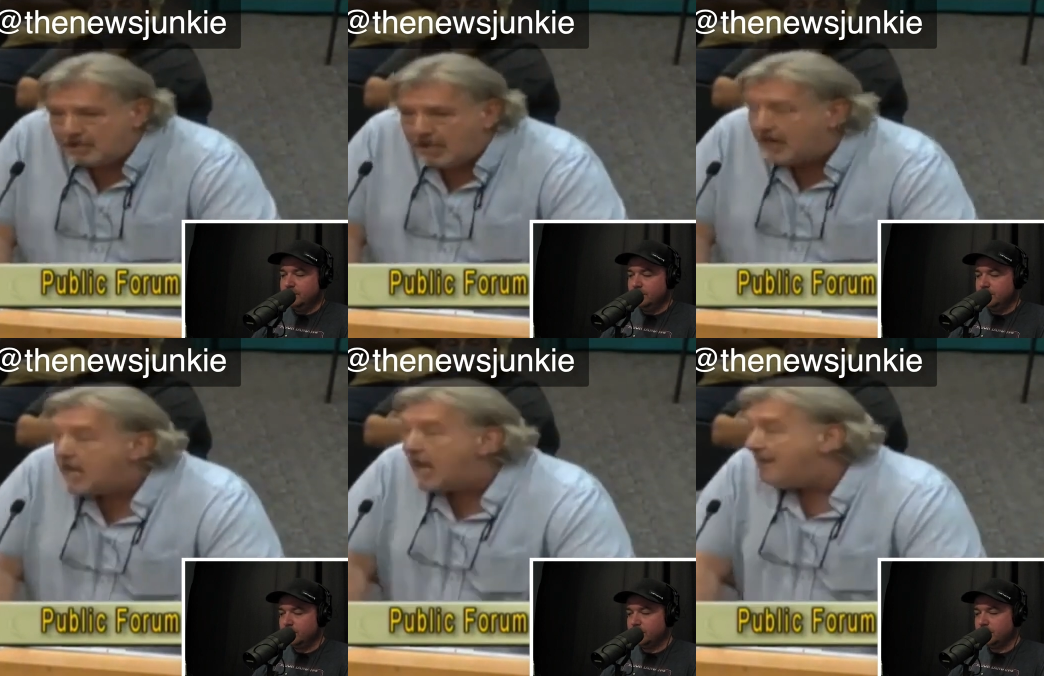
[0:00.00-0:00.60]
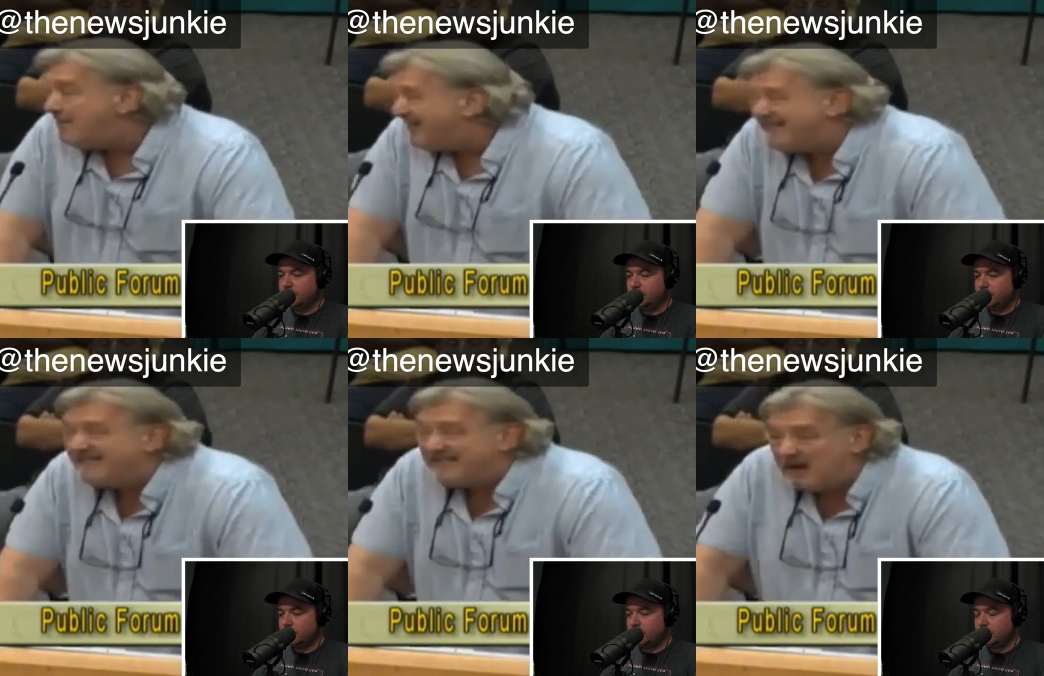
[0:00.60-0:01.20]
Speaker 1: and to have that
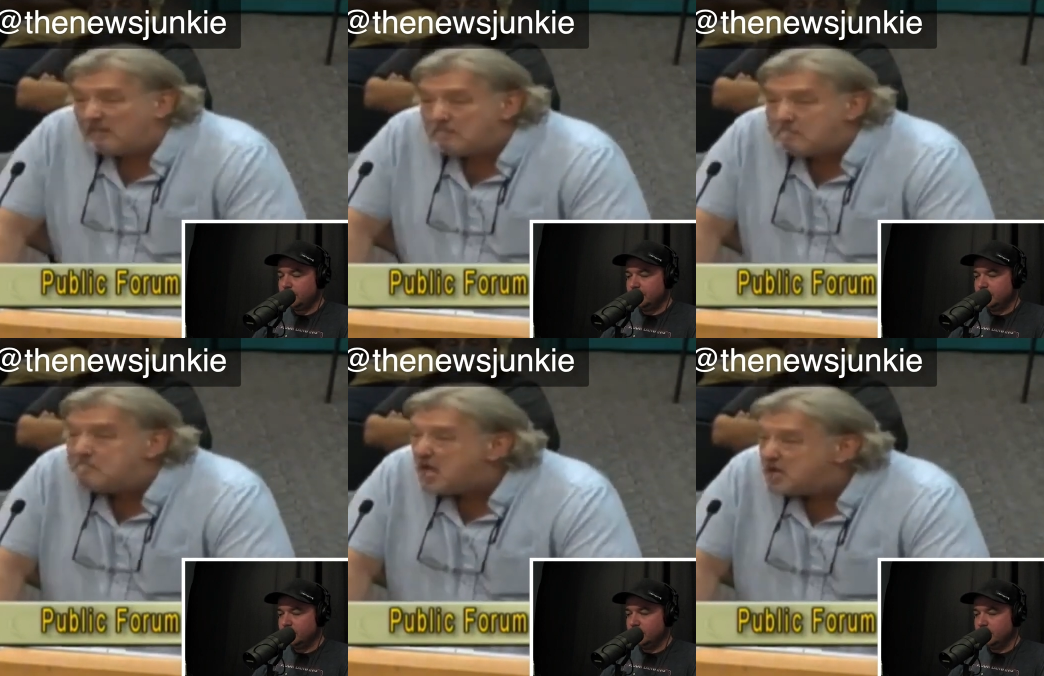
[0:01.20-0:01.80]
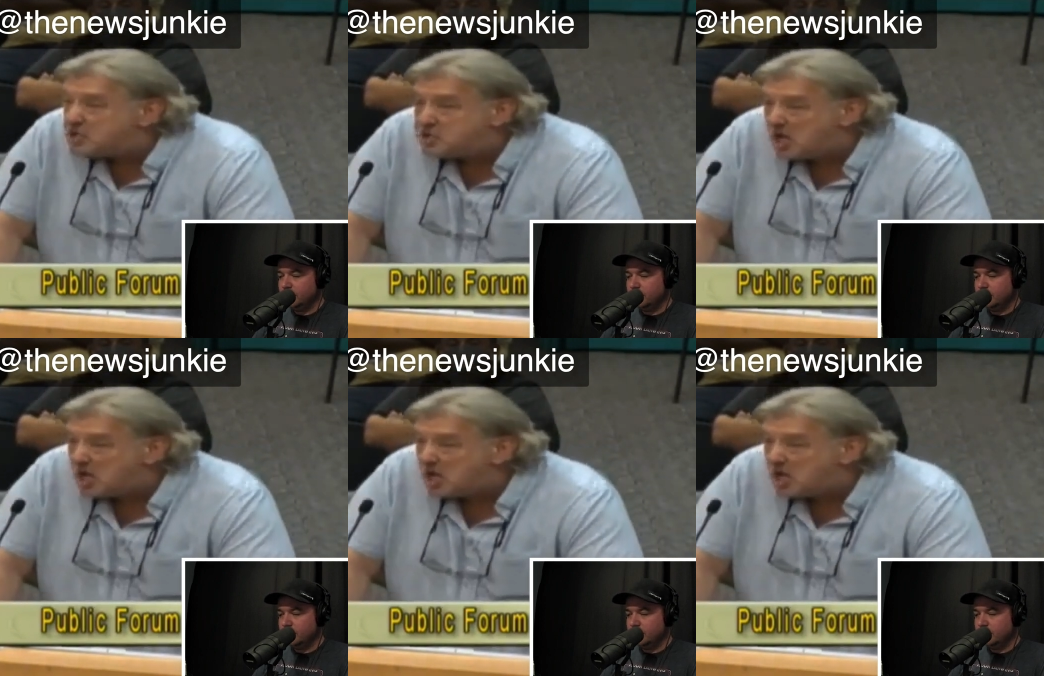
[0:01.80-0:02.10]
son of a bitch